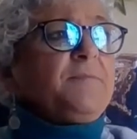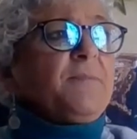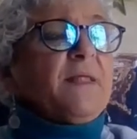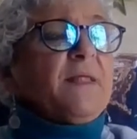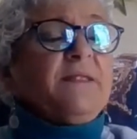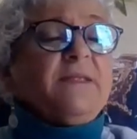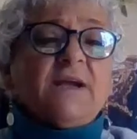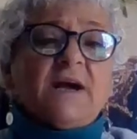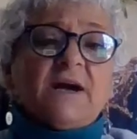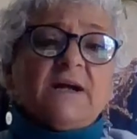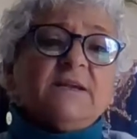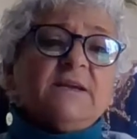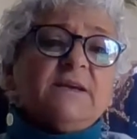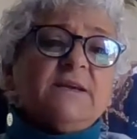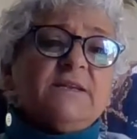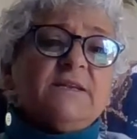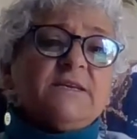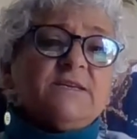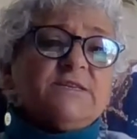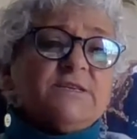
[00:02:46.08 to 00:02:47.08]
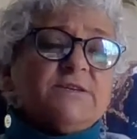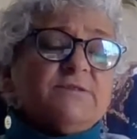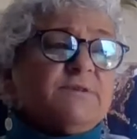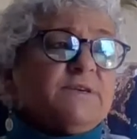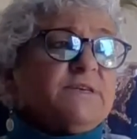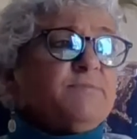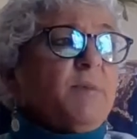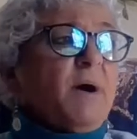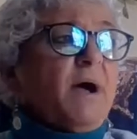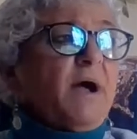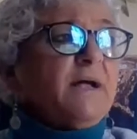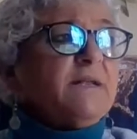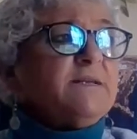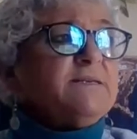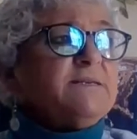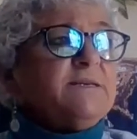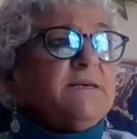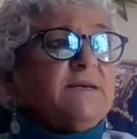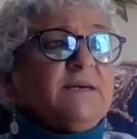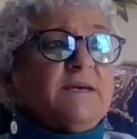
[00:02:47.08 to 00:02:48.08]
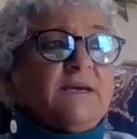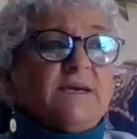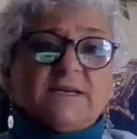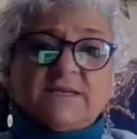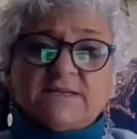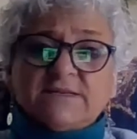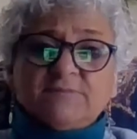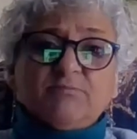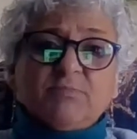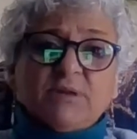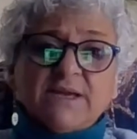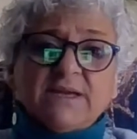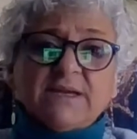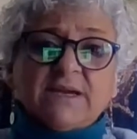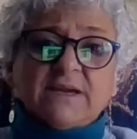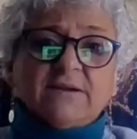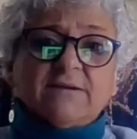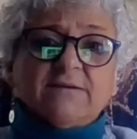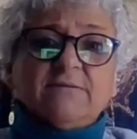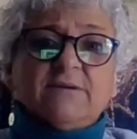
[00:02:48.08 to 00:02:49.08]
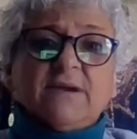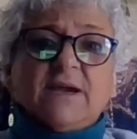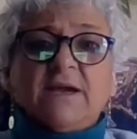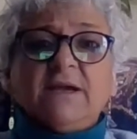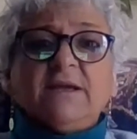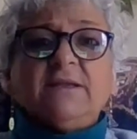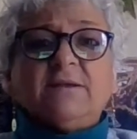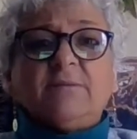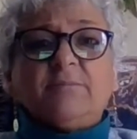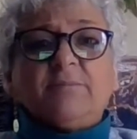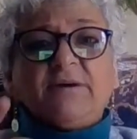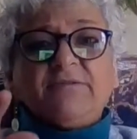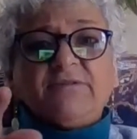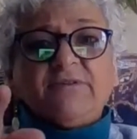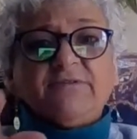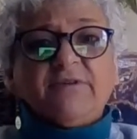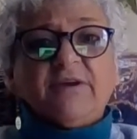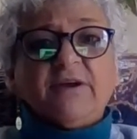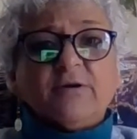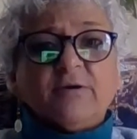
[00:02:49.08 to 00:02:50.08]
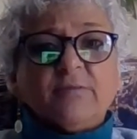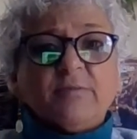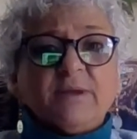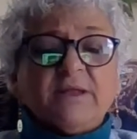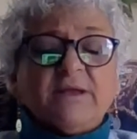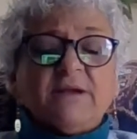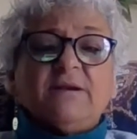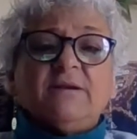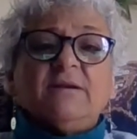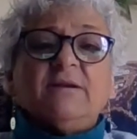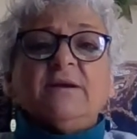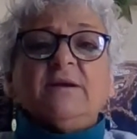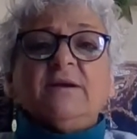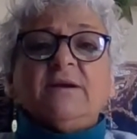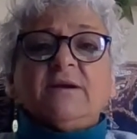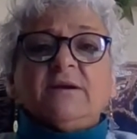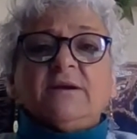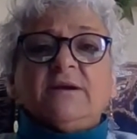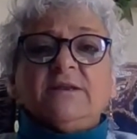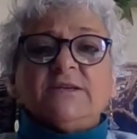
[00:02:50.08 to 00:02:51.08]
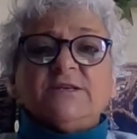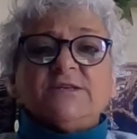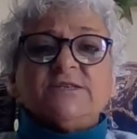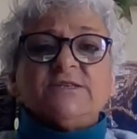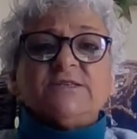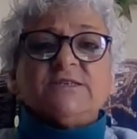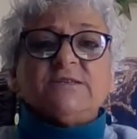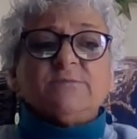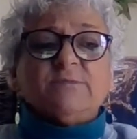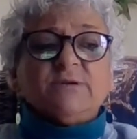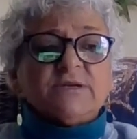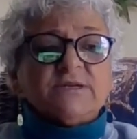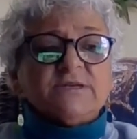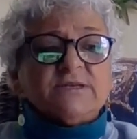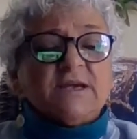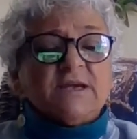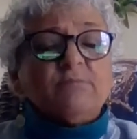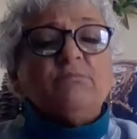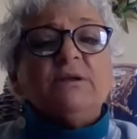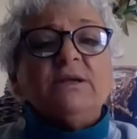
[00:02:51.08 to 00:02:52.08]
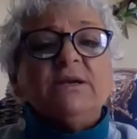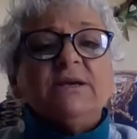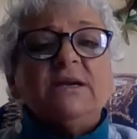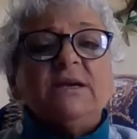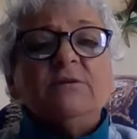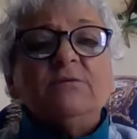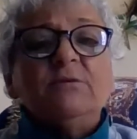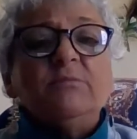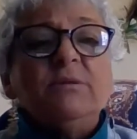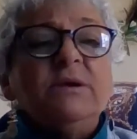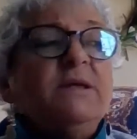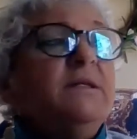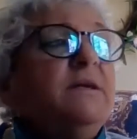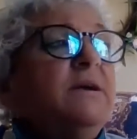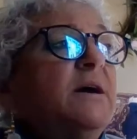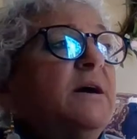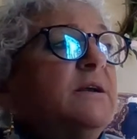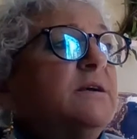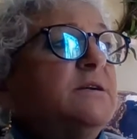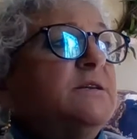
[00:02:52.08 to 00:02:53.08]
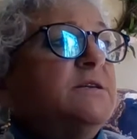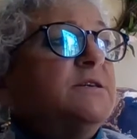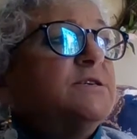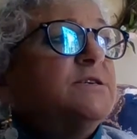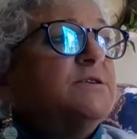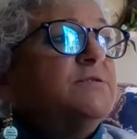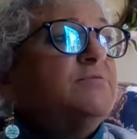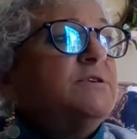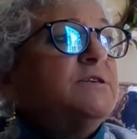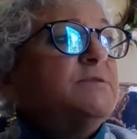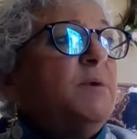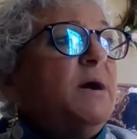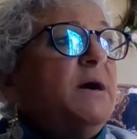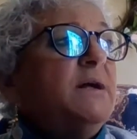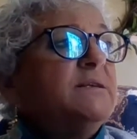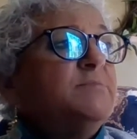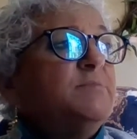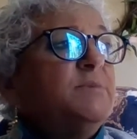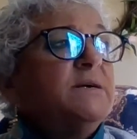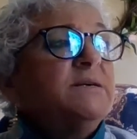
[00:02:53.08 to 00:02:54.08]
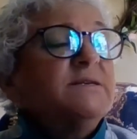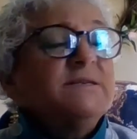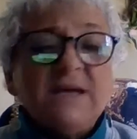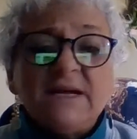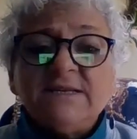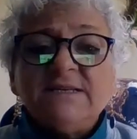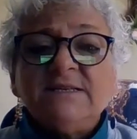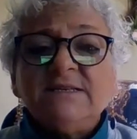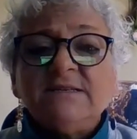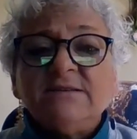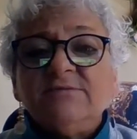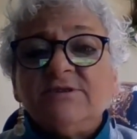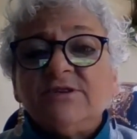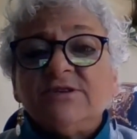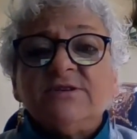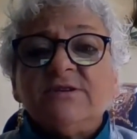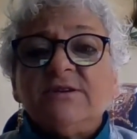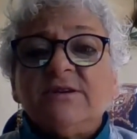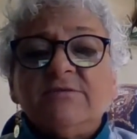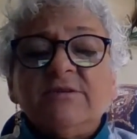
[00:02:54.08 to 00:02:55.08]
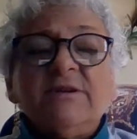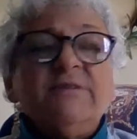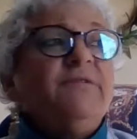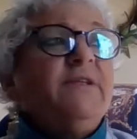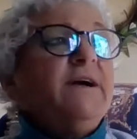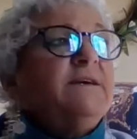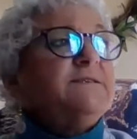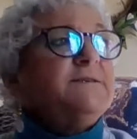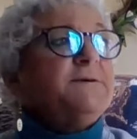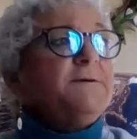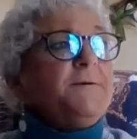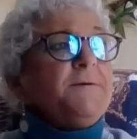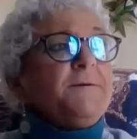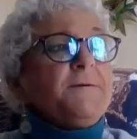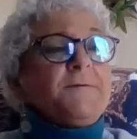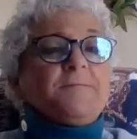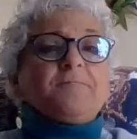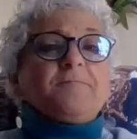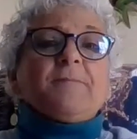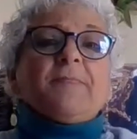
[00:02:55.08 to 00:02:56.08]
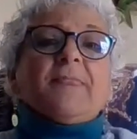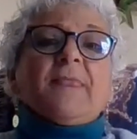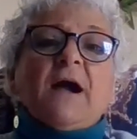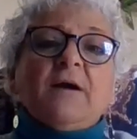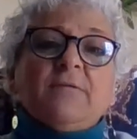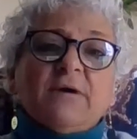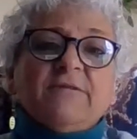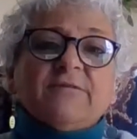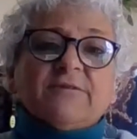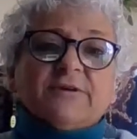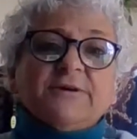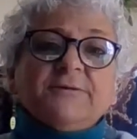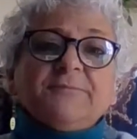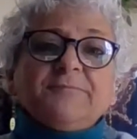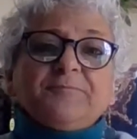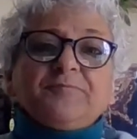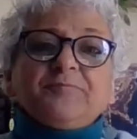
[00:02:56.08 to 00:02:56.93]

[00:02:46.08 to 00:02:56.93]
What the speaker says: The unconditioned response is blinking, okay? The puff of air would be the unconditioned stimulus, and blinking would be the unconditioned response, because that's just a reflex. However,